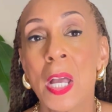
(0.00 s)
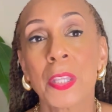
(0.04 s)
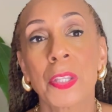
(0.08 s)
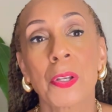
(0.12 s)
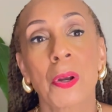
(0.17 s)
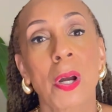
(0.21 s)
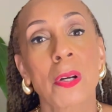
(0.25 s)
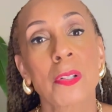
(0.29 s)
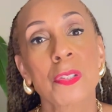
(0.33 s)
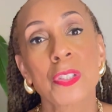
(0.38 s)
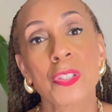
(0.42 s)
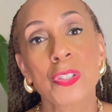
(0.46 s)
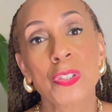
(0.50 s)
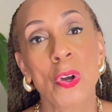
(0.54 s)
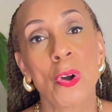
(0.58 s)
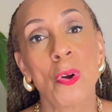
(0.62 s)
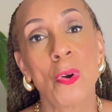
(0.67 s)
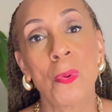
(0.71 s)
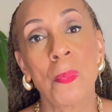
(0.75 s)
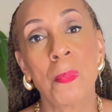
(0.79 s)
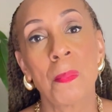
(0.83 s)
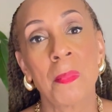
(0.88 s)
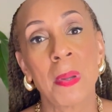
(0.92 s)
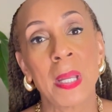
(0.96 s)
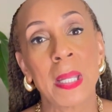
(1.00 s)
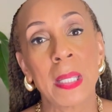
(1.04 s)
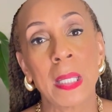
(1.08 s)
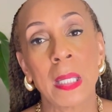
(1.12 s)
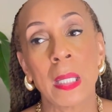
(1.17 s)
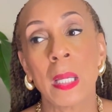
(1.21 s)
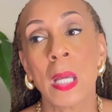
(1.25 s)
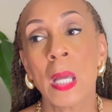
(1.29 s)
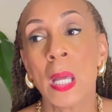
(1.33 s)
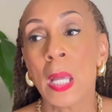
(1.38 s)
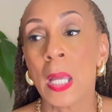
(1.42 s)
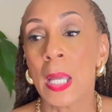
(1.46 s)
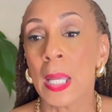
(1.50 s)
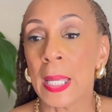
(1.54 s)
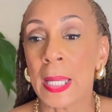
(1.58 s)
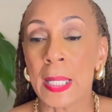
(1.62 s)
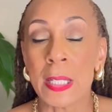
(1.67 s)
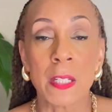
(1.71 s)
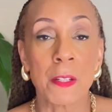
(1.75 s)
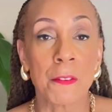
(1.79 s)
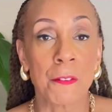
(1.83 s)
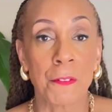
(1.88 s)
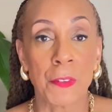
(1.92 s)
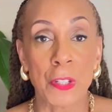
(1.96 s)
There are so many
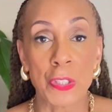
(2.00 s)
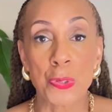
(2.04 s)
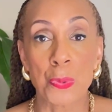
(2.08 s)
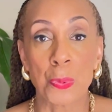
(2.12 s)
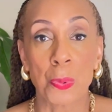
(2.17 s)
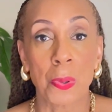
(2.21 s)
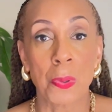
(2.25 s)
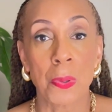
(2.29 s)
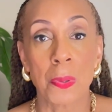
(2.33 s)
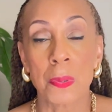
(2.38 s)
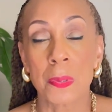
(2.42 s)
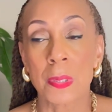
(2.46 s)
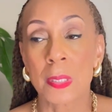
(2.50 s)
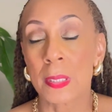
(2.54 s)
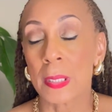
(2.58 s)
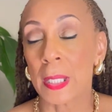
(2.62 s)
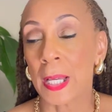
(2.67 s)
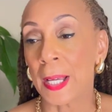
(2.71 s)
individuals.